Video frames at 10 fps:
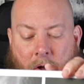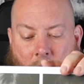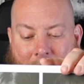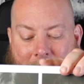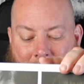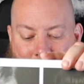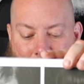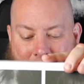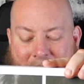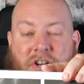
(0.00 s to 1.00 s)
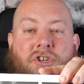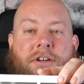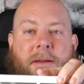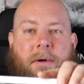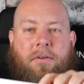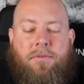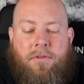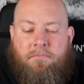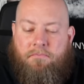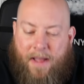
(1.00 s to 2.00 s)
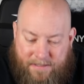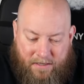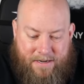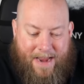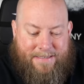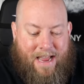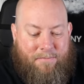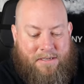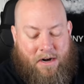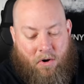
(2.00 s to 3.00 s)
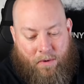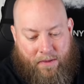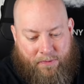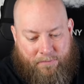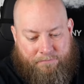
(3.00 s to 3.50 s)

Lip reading: White Album Escher Demos. That's a nice item to start with.